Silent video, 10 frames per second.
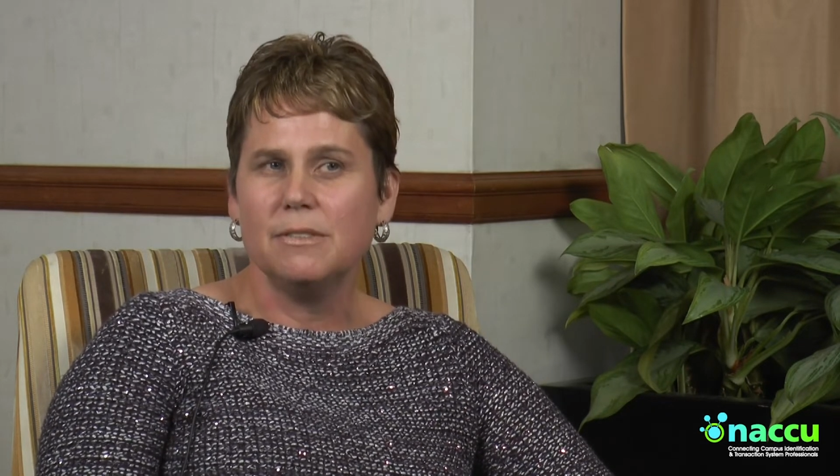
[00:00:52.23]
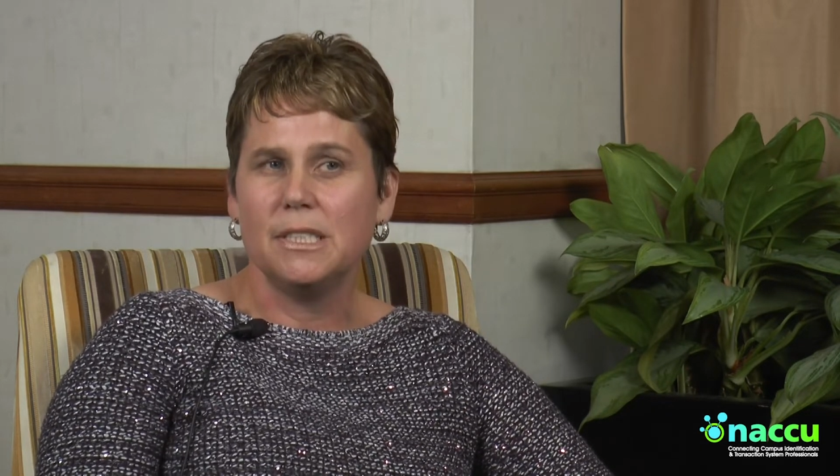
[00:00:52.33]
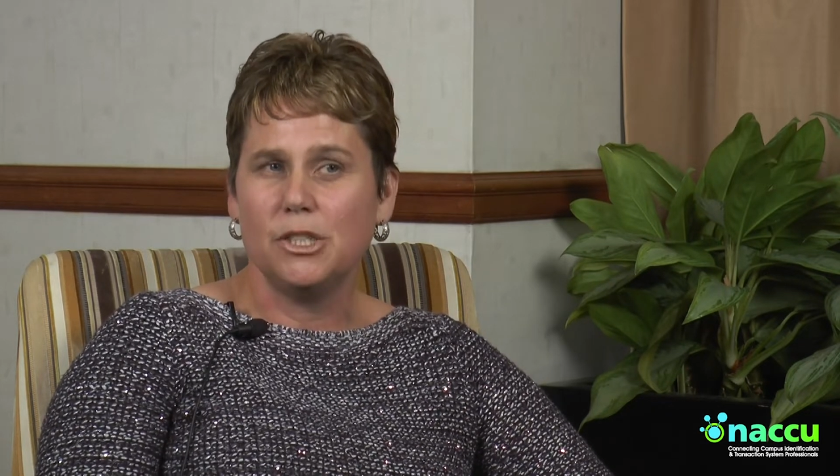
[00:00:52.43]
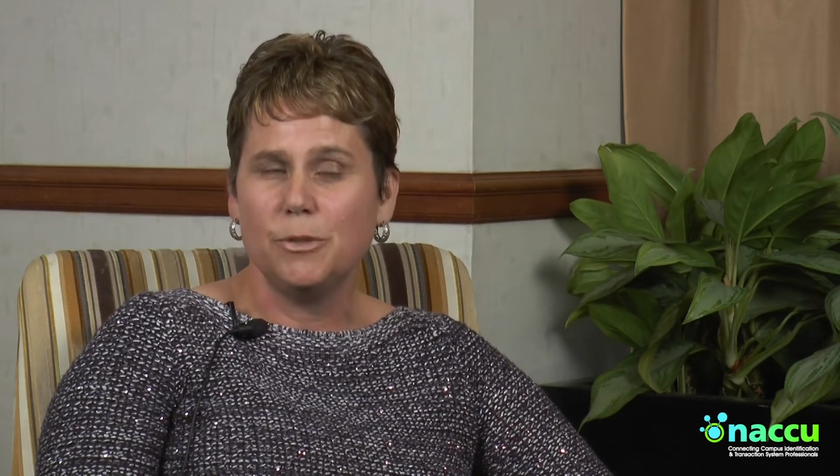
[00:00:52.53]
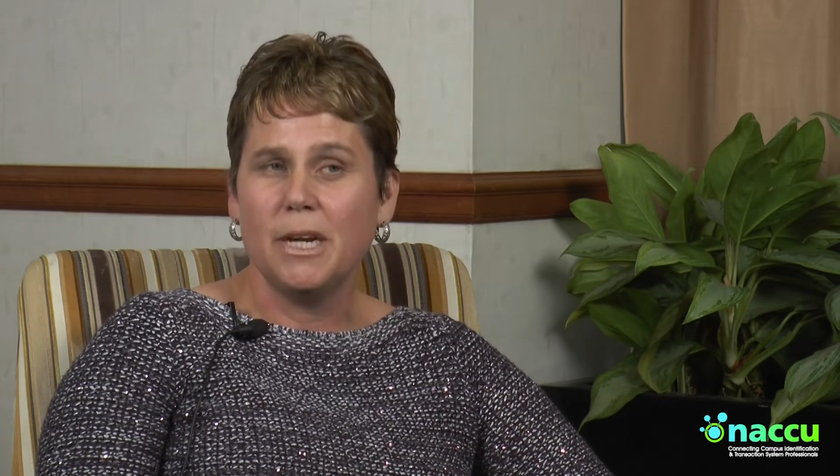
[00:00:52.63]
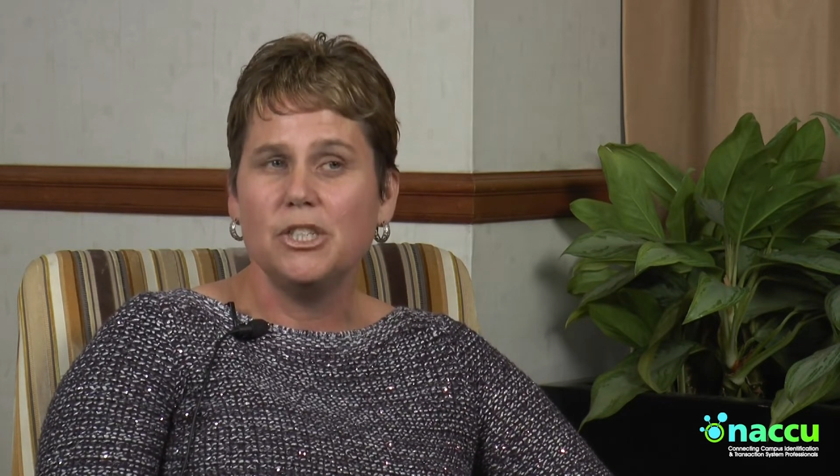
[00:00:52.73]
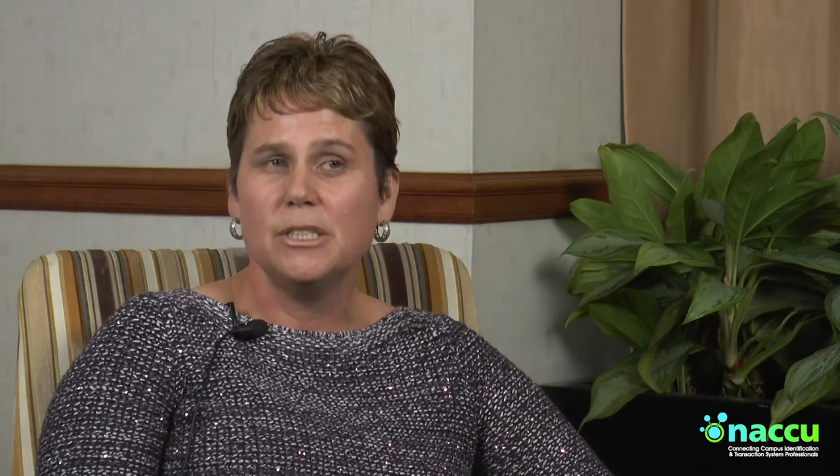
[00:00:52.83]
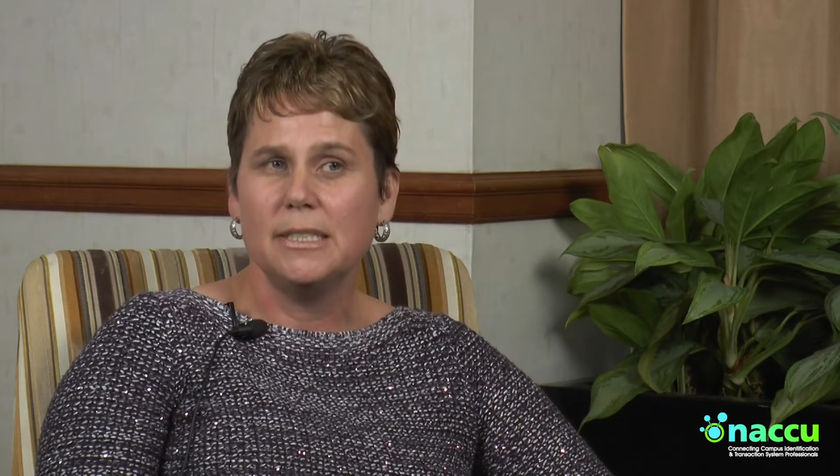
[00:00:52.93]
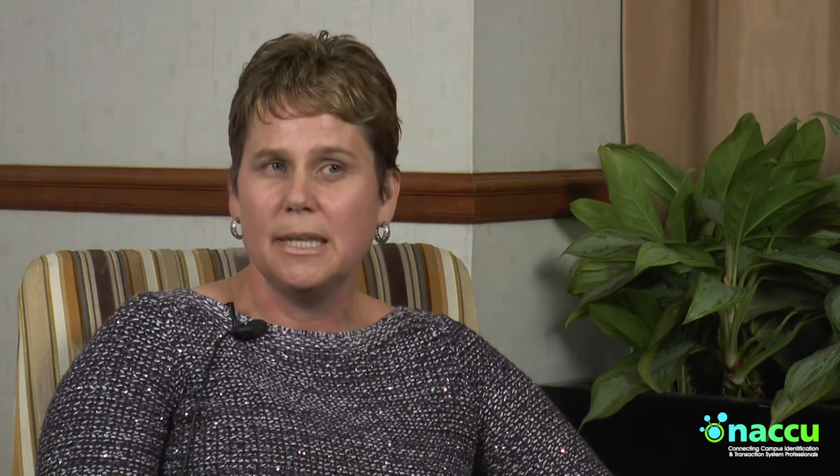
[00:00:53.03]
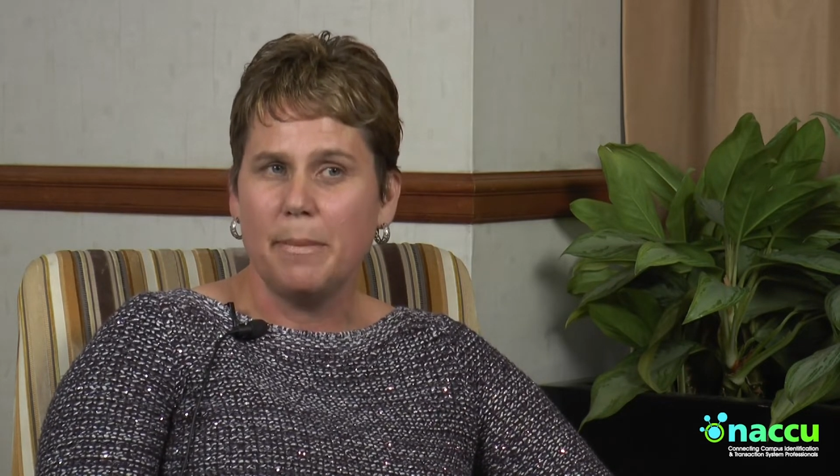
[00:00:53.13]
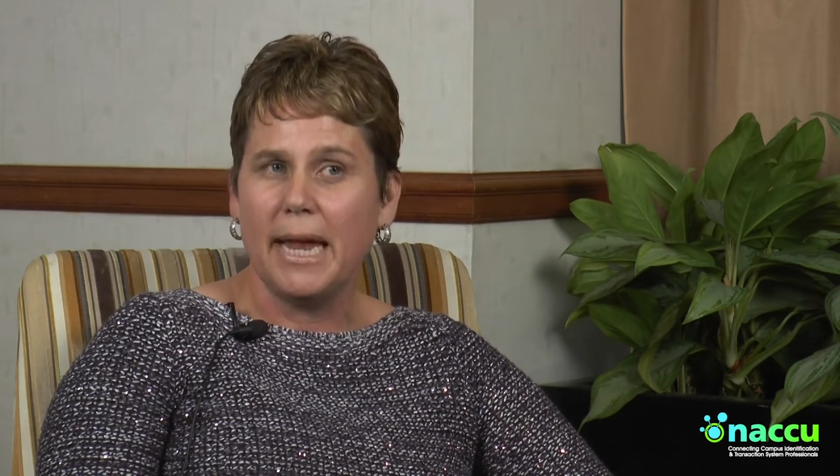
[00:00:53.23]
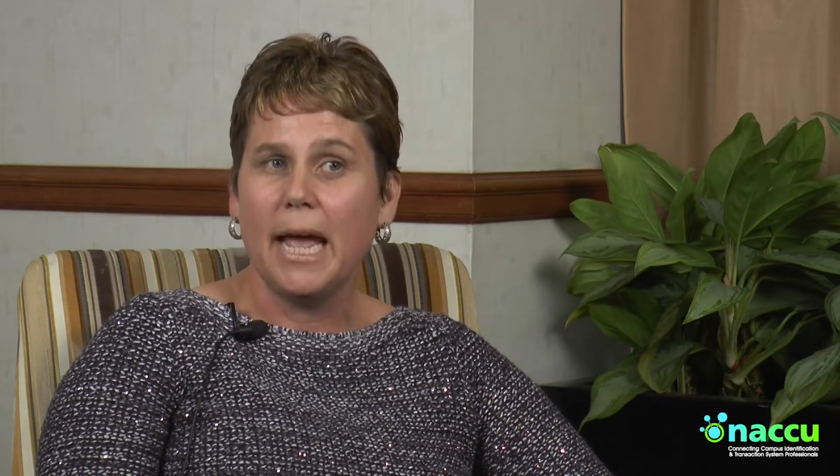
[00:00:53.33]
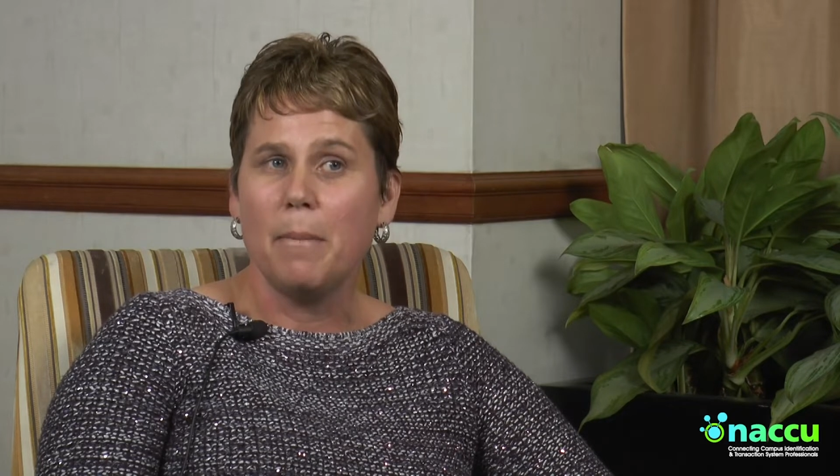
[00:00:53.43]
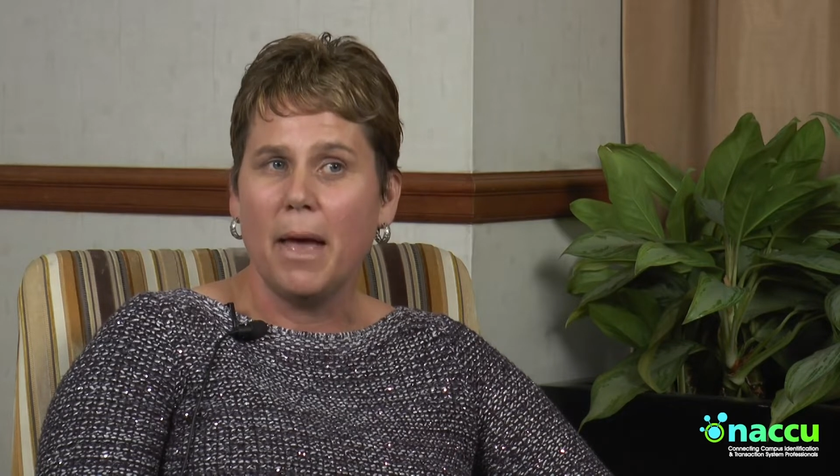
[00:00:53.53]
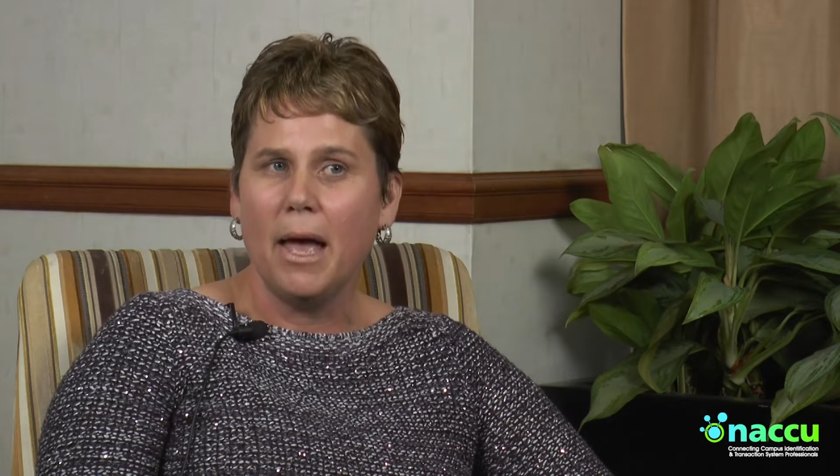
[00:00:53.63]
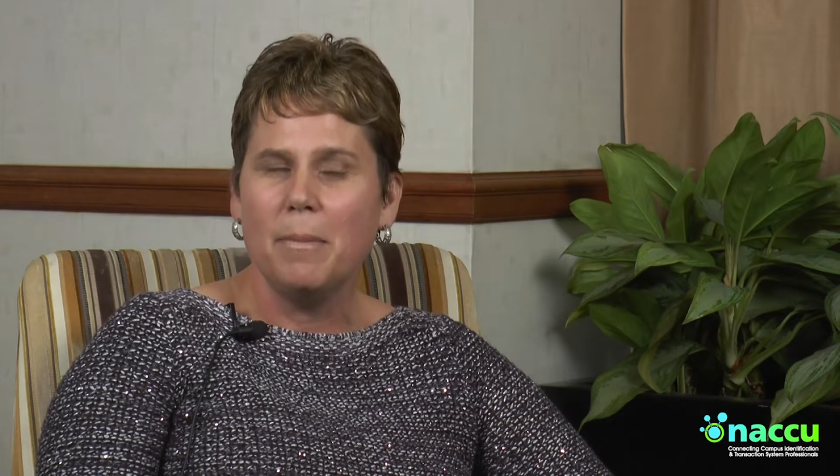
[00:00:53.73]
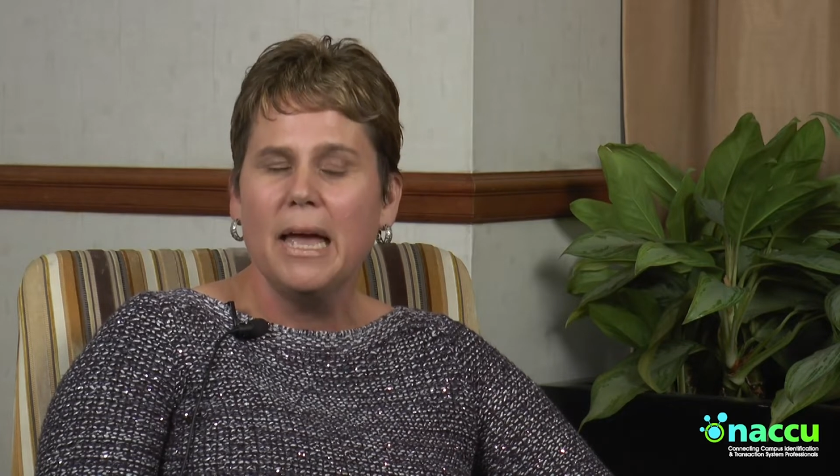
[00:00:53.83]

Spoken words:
situations that may come up.